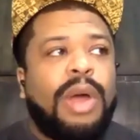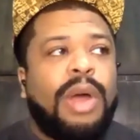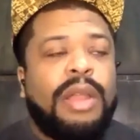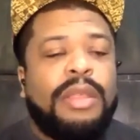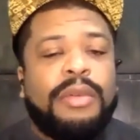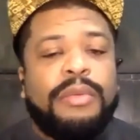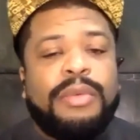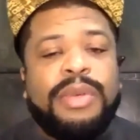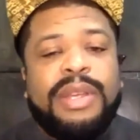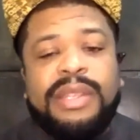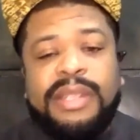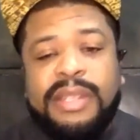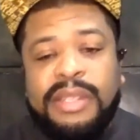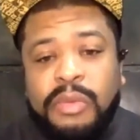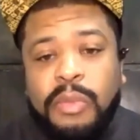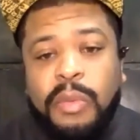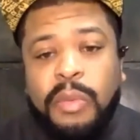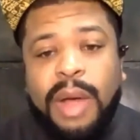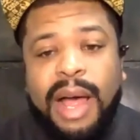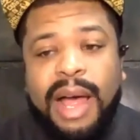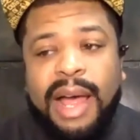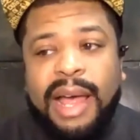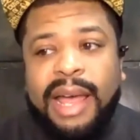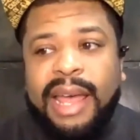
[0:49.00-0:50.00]
of the reasons
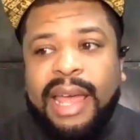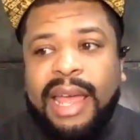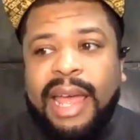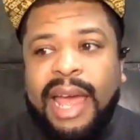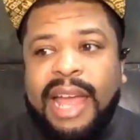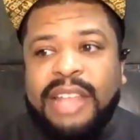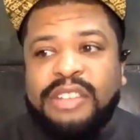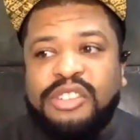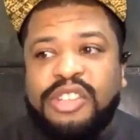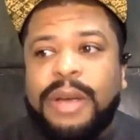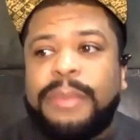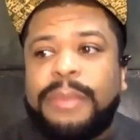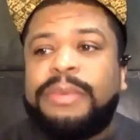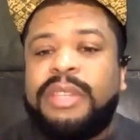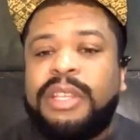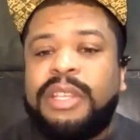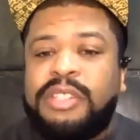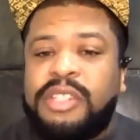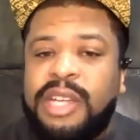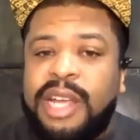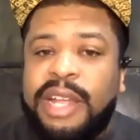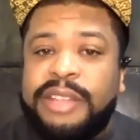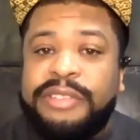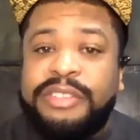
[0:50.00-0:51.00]
why I jumped at the
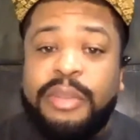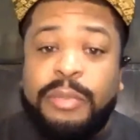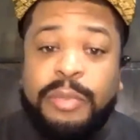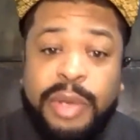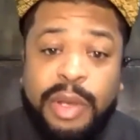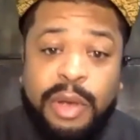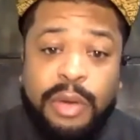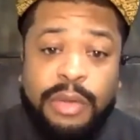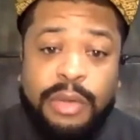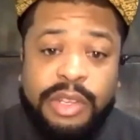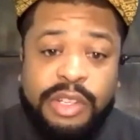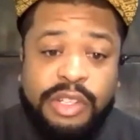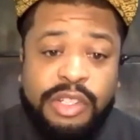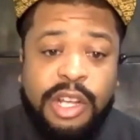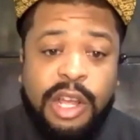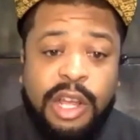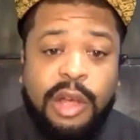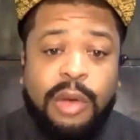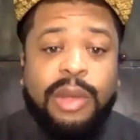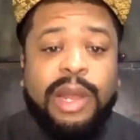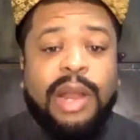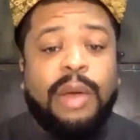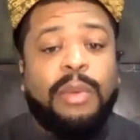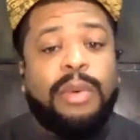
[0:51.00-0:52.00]
chance to be on the
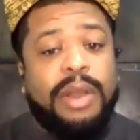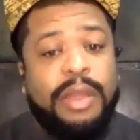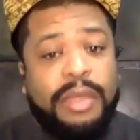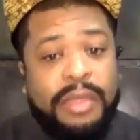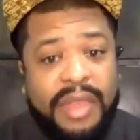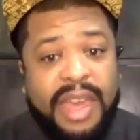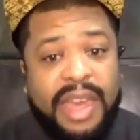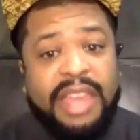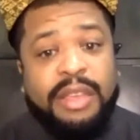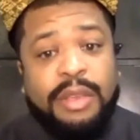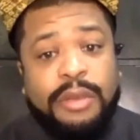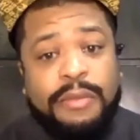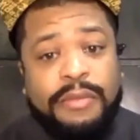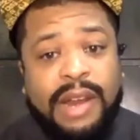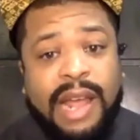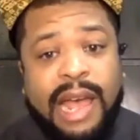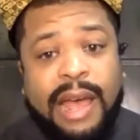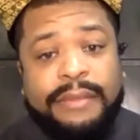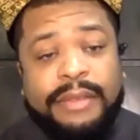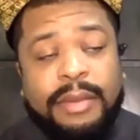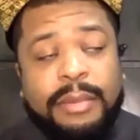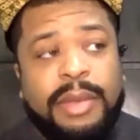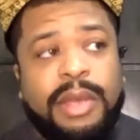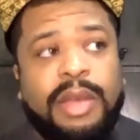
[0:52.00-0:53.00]
show, and I want to thank you for
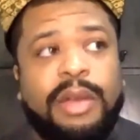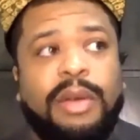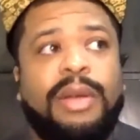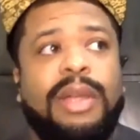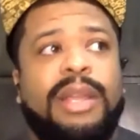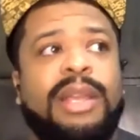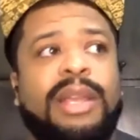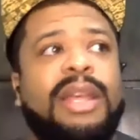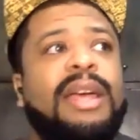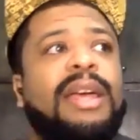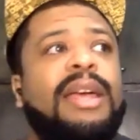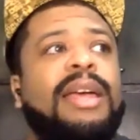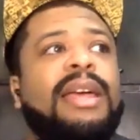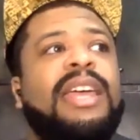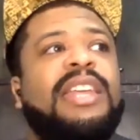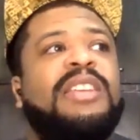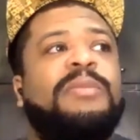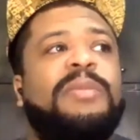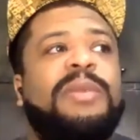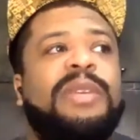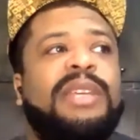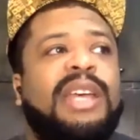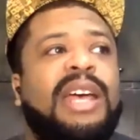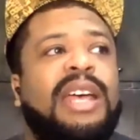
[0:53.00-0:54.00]
having me on,
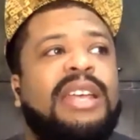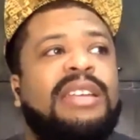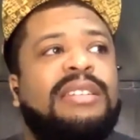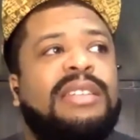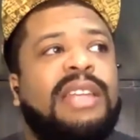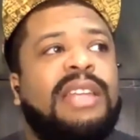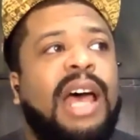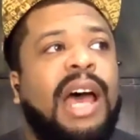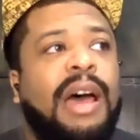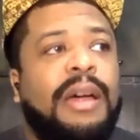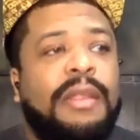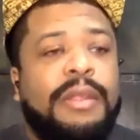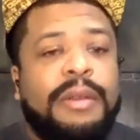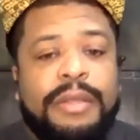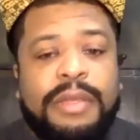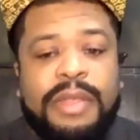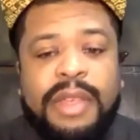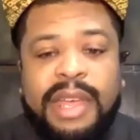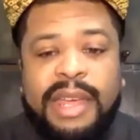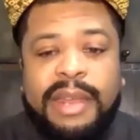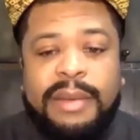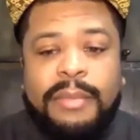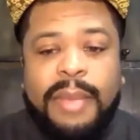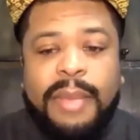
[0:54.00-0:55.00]
is because other
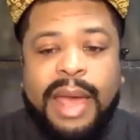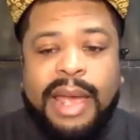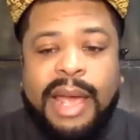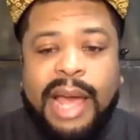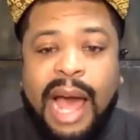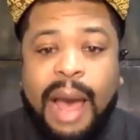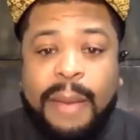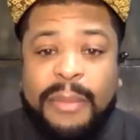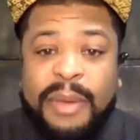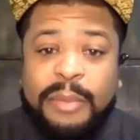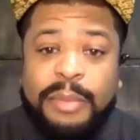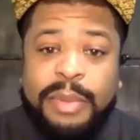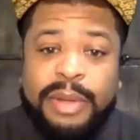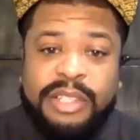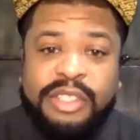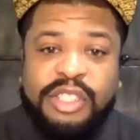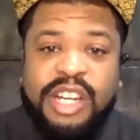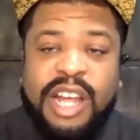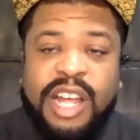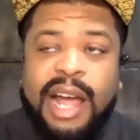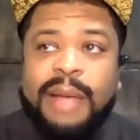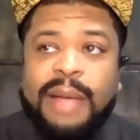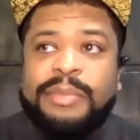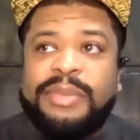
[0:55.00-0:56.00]
than my comic book
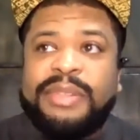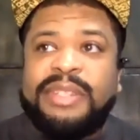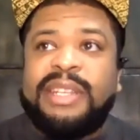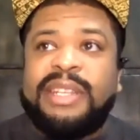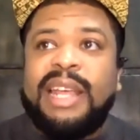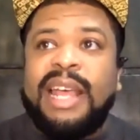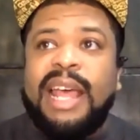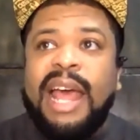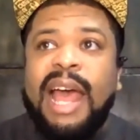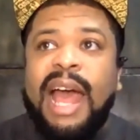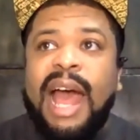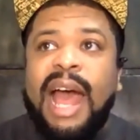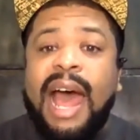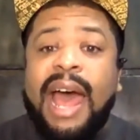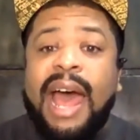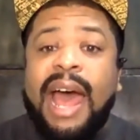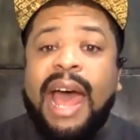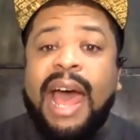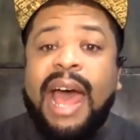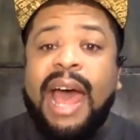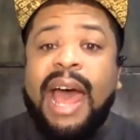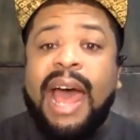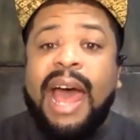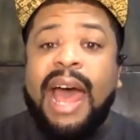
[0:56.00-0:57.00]
chops,
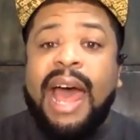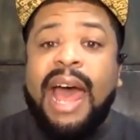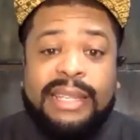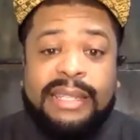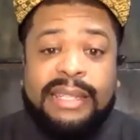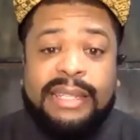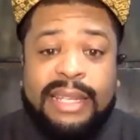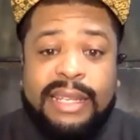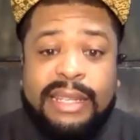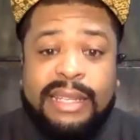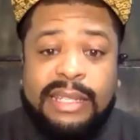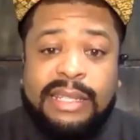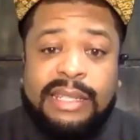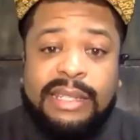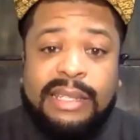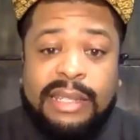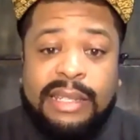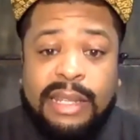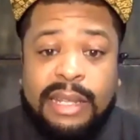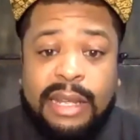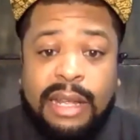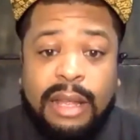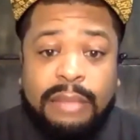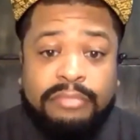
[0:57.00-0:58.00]
I am a
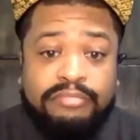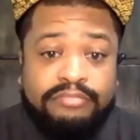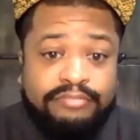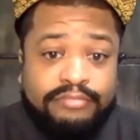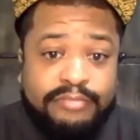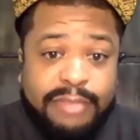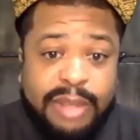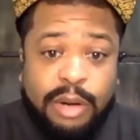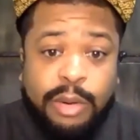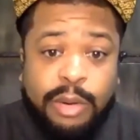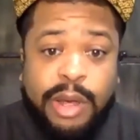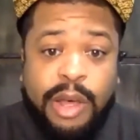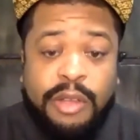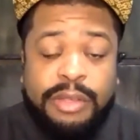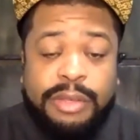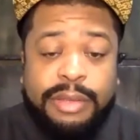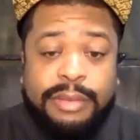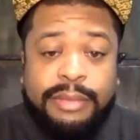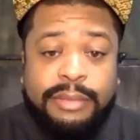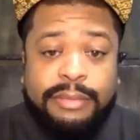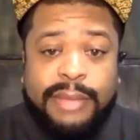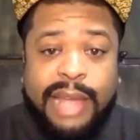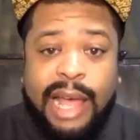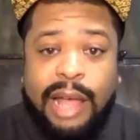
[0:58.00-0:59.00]
licensed mental health
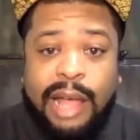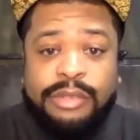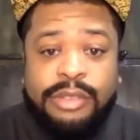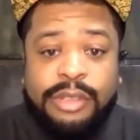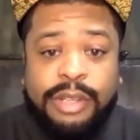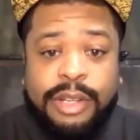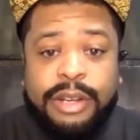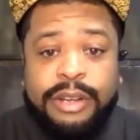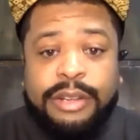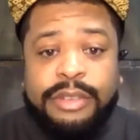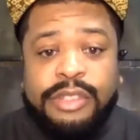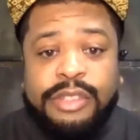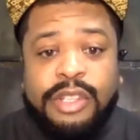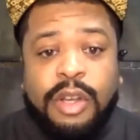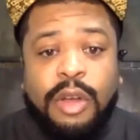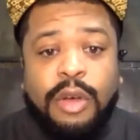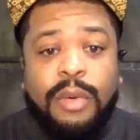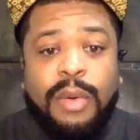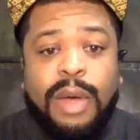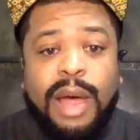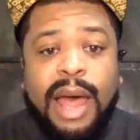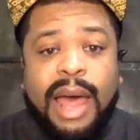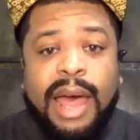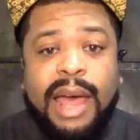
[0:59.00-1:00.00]
counselor.
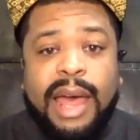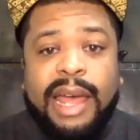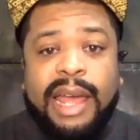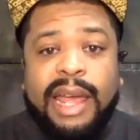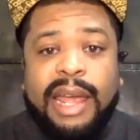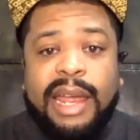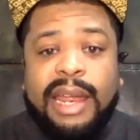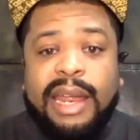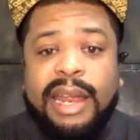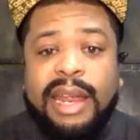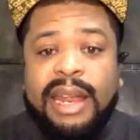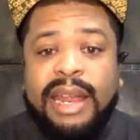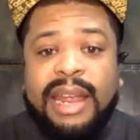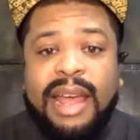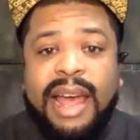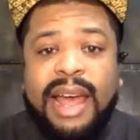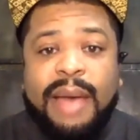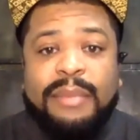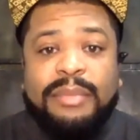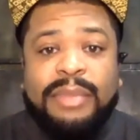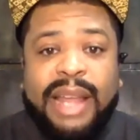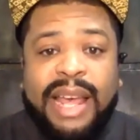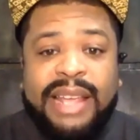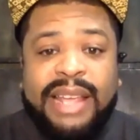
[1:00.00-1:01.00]
So
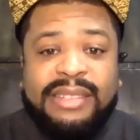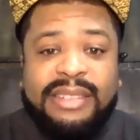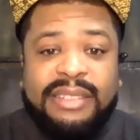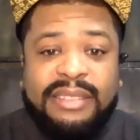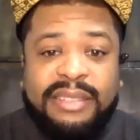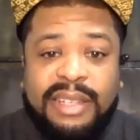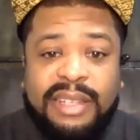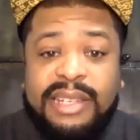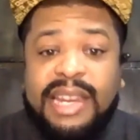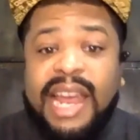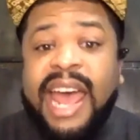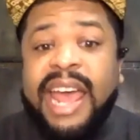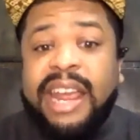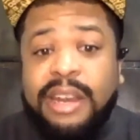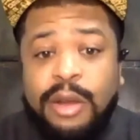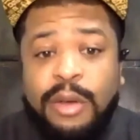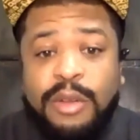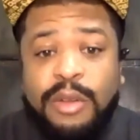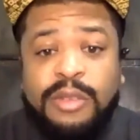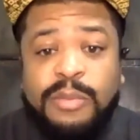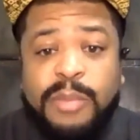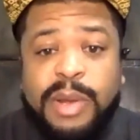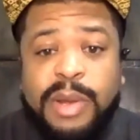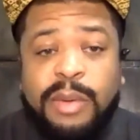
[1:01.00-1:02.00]
I'm licensed to
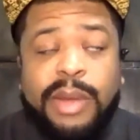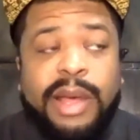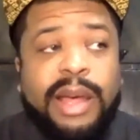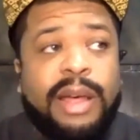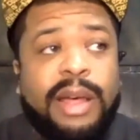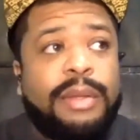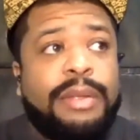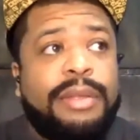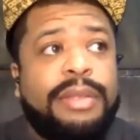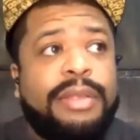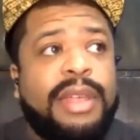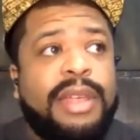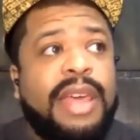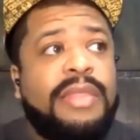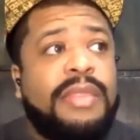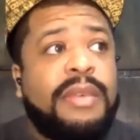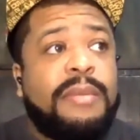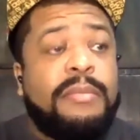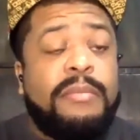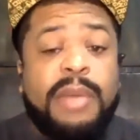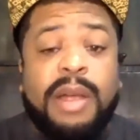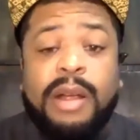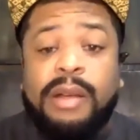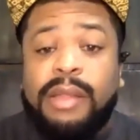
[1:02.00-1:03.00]
diagnose mental health in
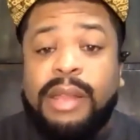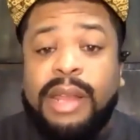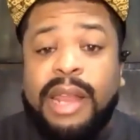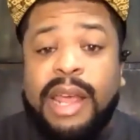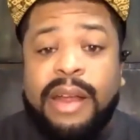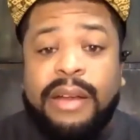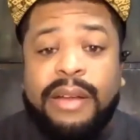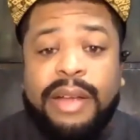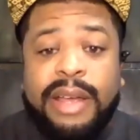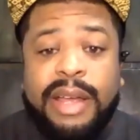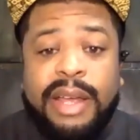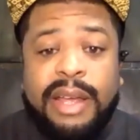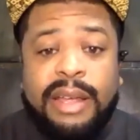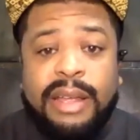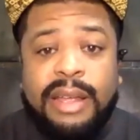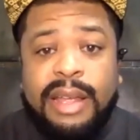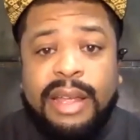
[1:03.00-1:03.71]
the Maryland area,